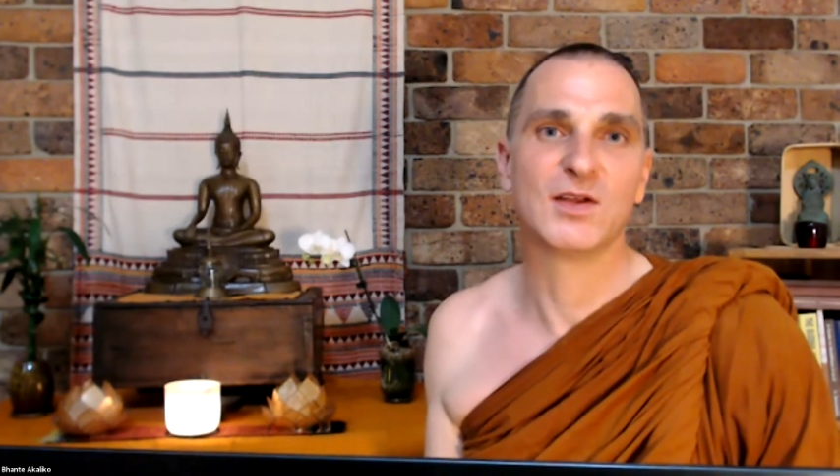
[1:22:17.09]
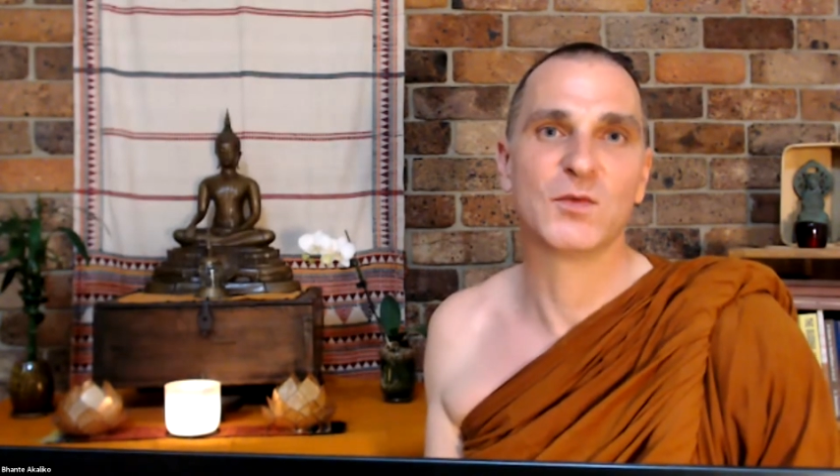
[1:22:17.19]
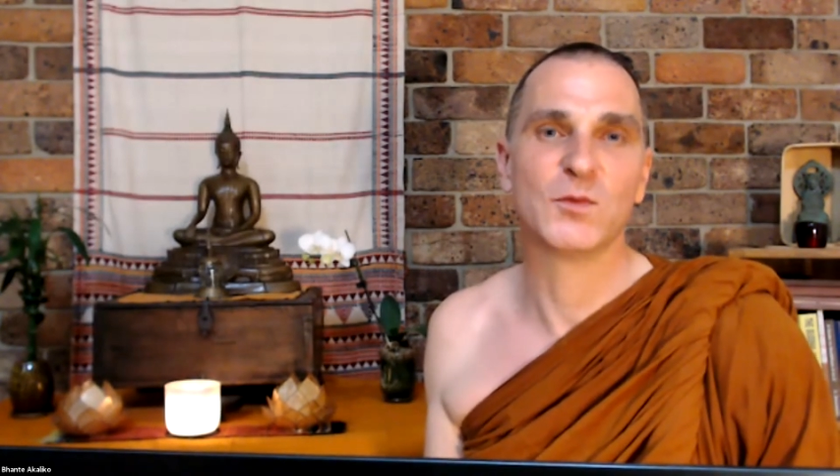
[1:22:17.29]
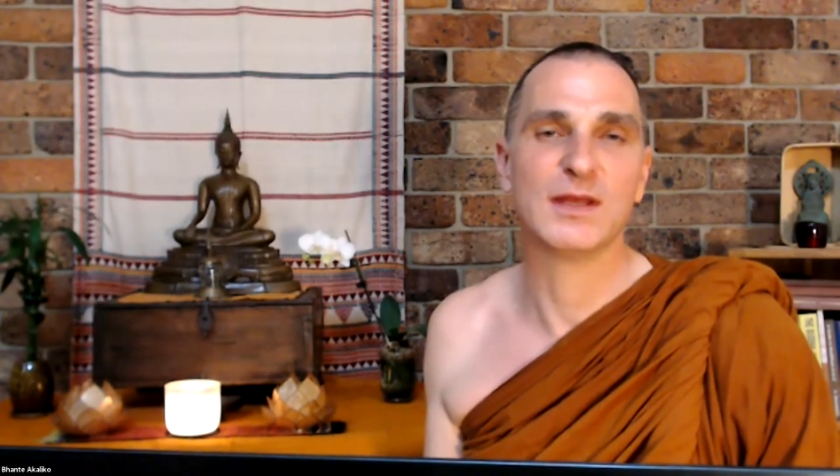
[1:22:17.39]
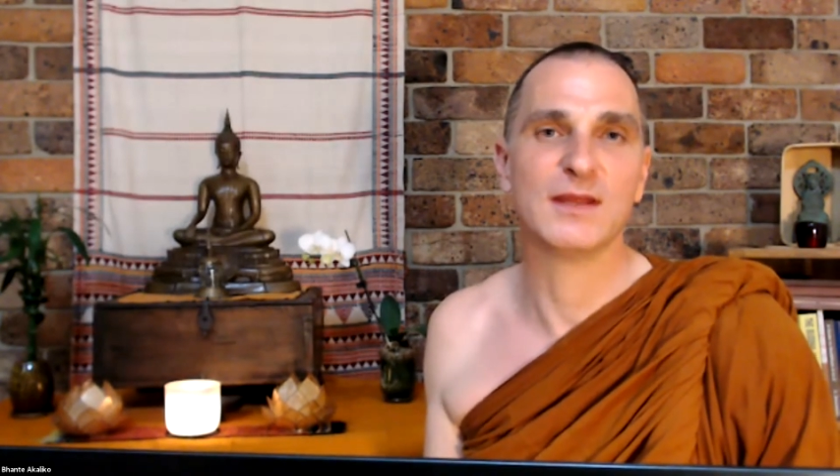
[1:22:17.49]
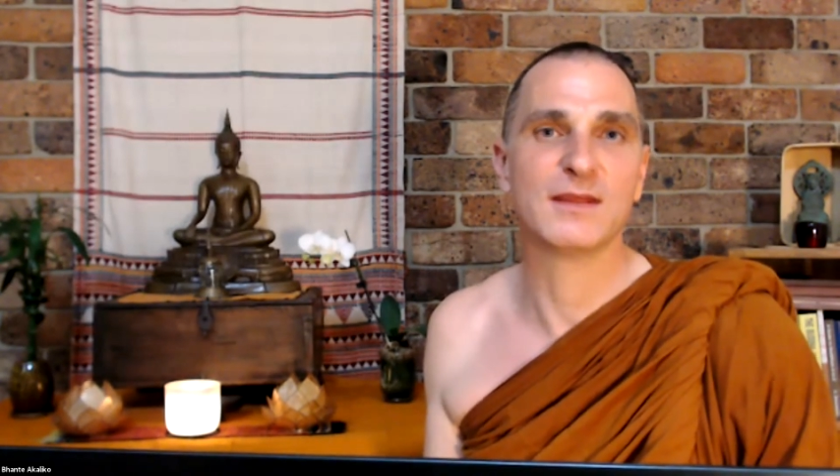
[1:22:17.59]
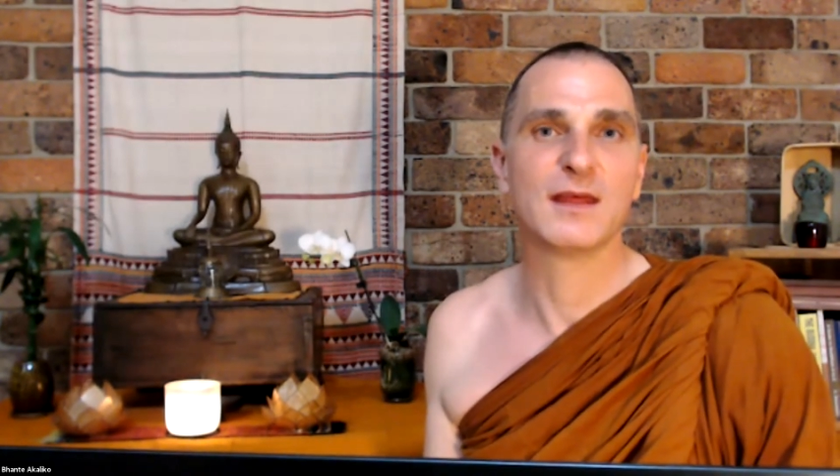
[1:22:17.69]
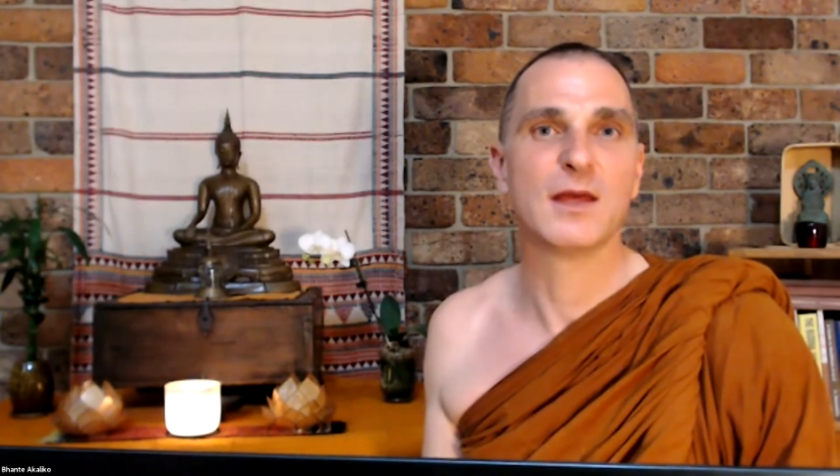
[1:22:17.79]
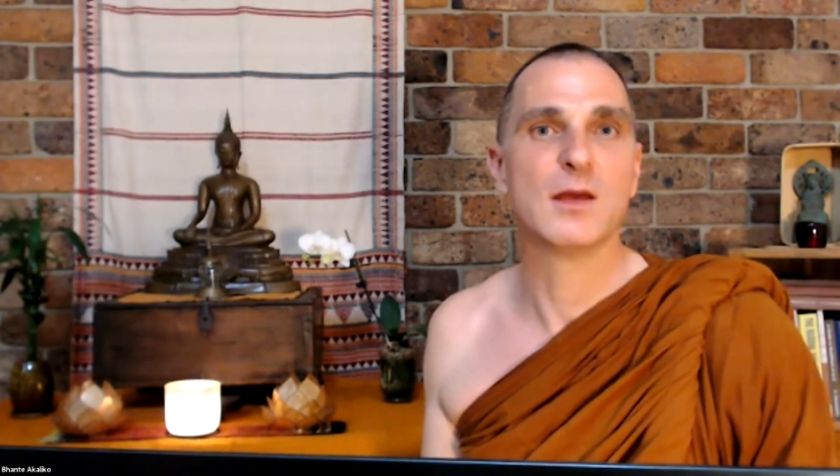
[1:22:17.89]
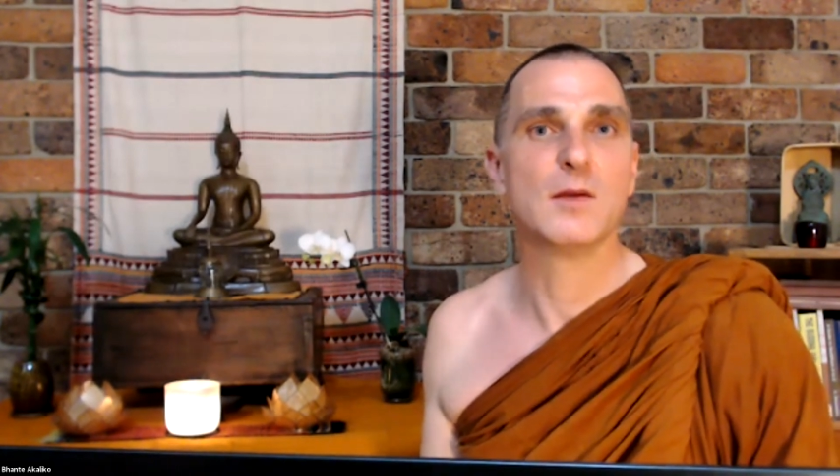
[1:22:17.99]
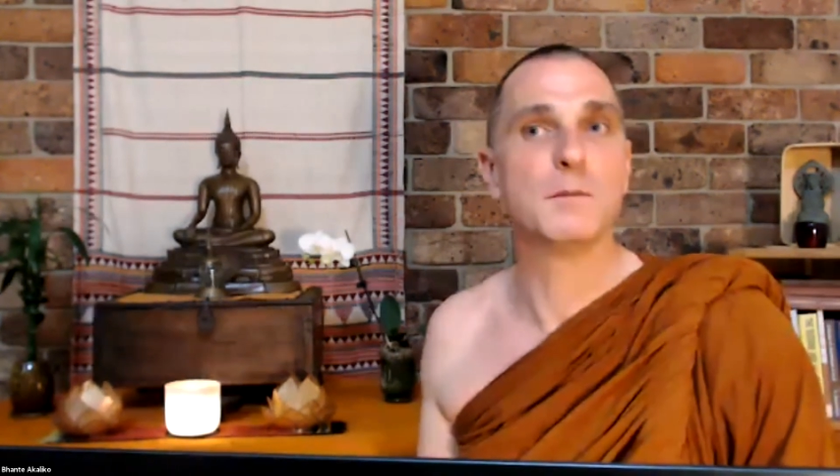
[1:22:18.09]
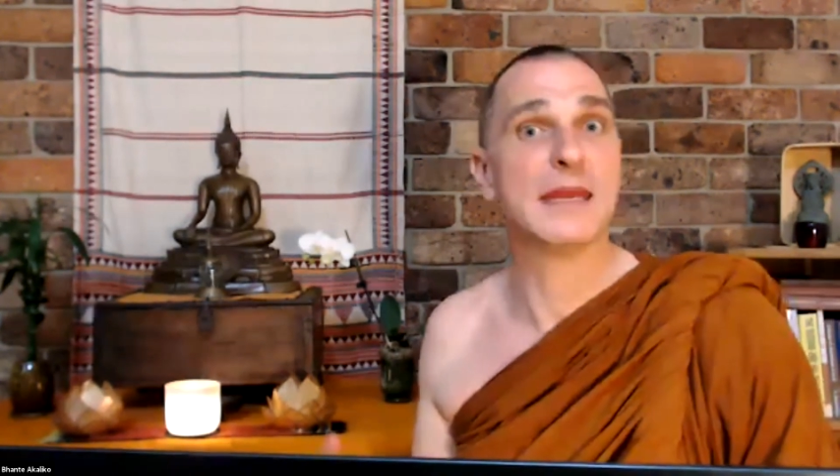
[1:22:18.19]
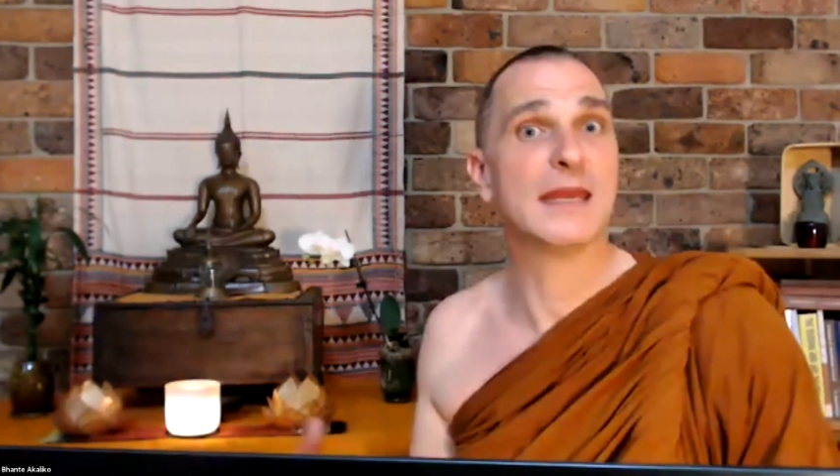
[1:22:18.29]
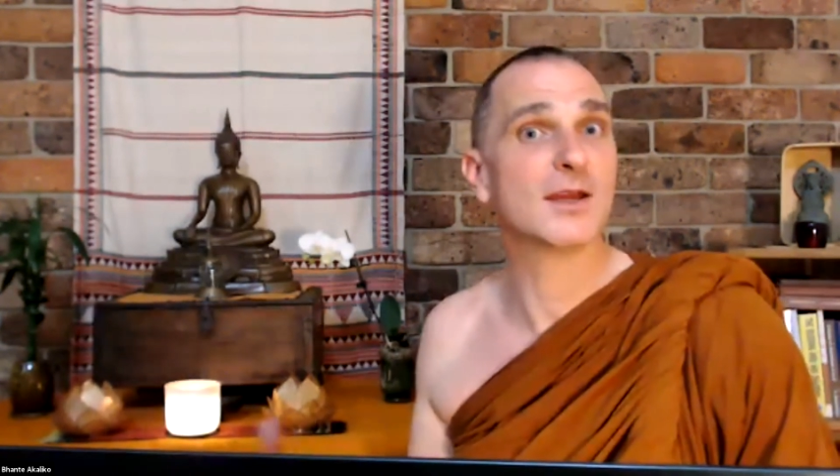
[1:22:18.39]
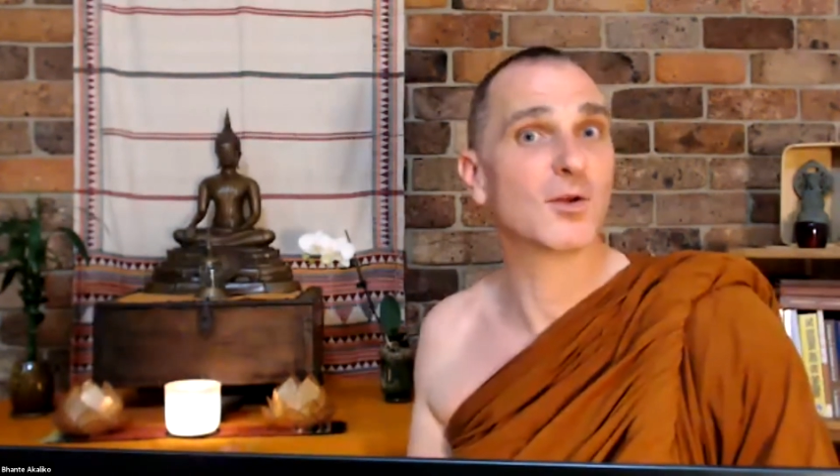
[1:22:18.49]
with
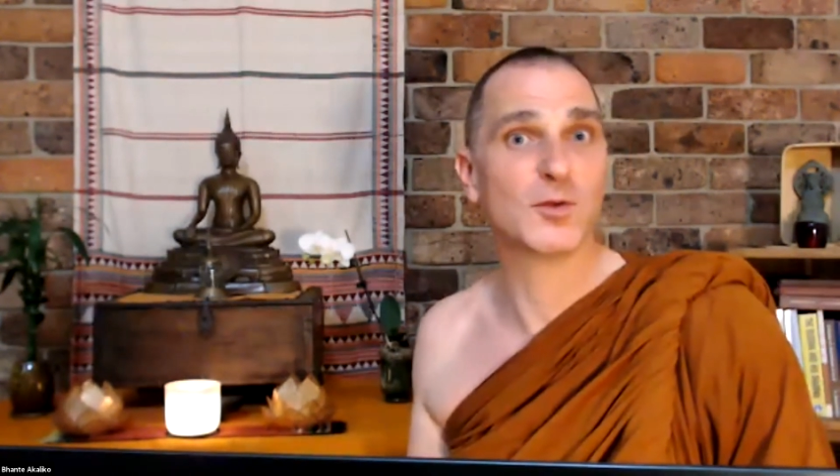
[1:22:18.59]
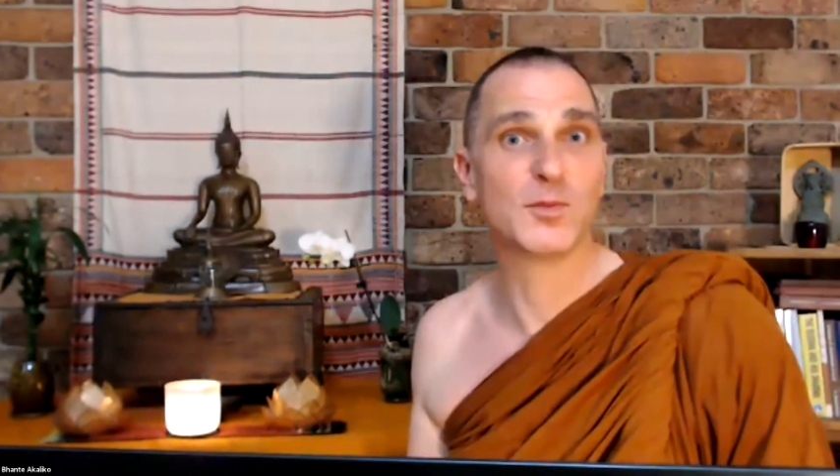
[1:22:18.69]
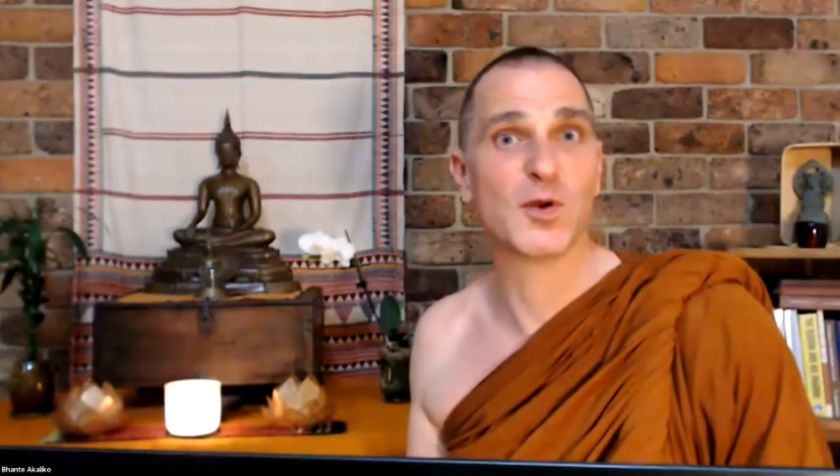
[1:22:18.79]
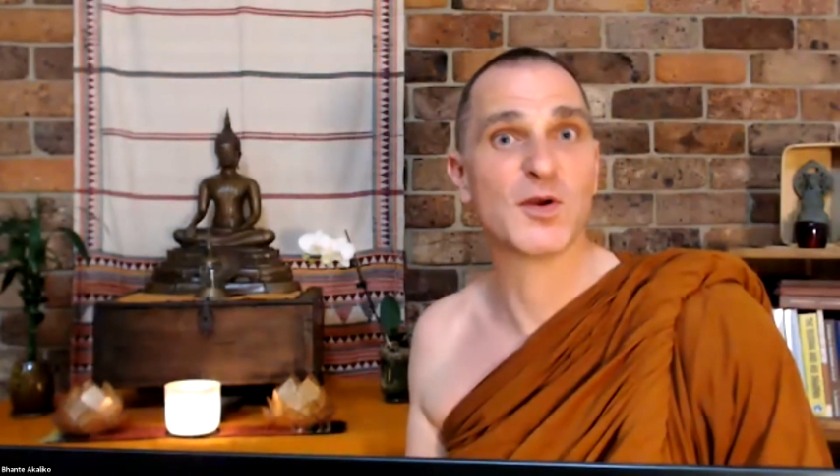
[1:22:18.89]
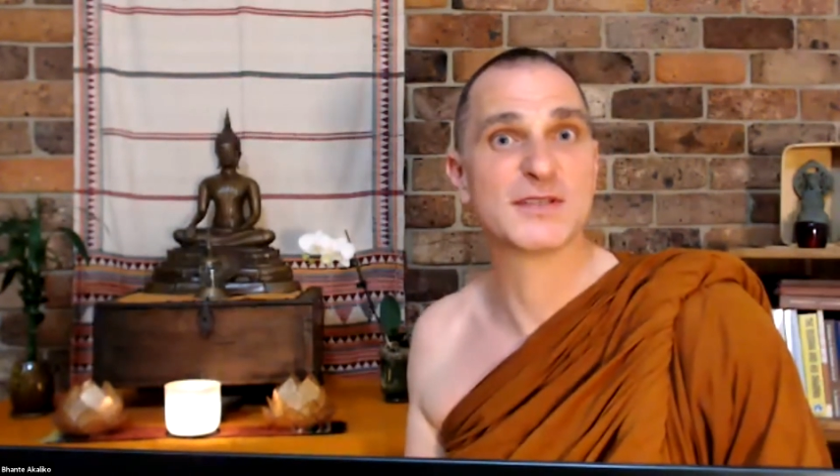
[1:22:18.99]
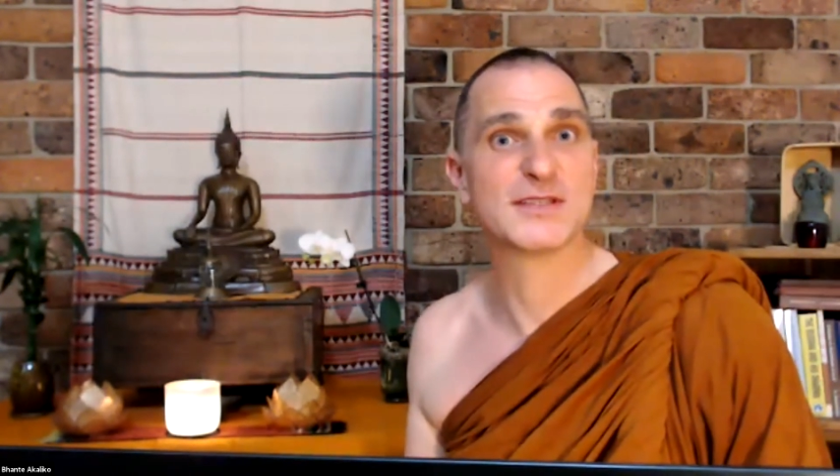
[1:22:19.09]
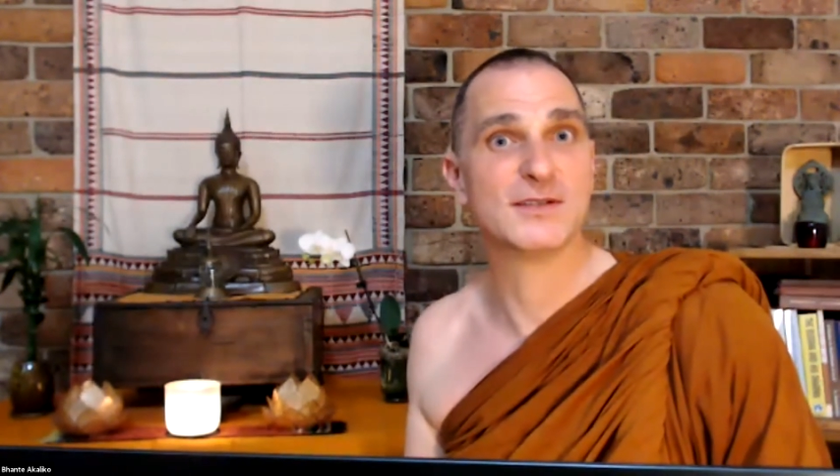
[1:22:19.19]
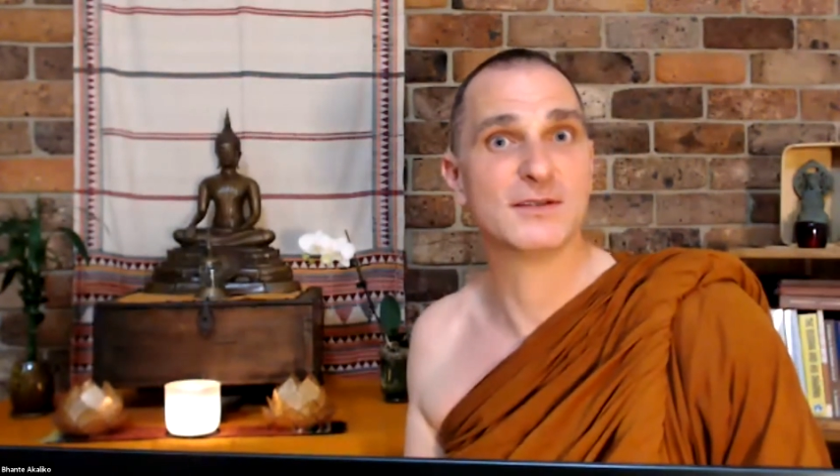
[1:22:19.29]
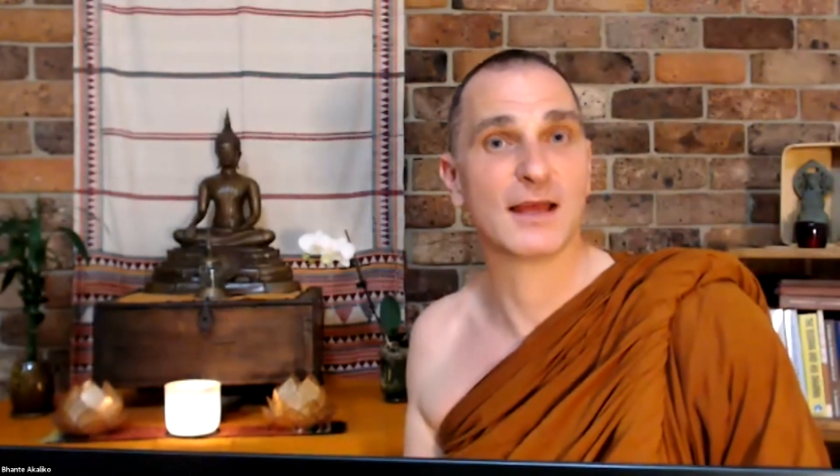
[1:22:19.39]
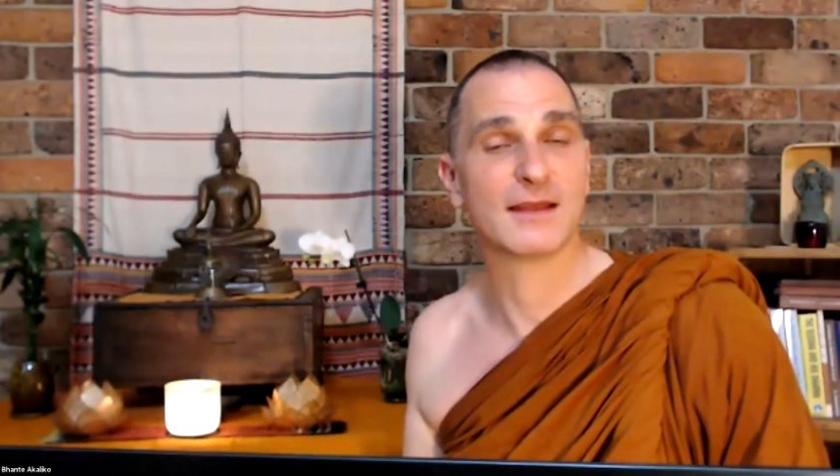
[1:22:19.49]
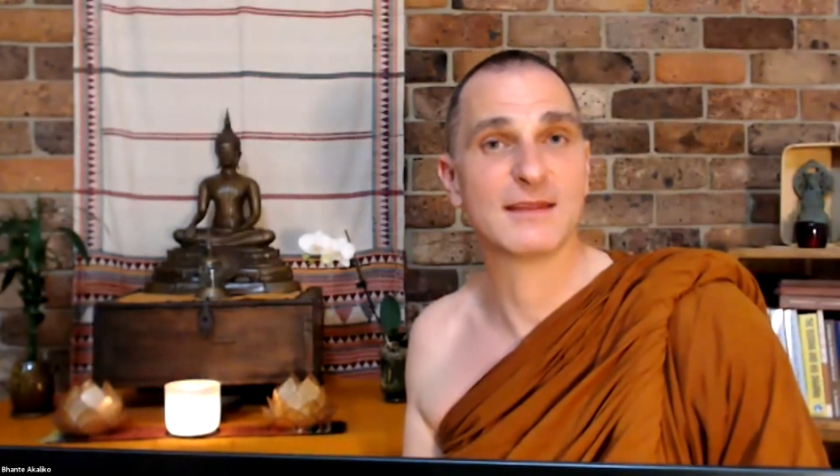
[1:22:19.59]
being a good person like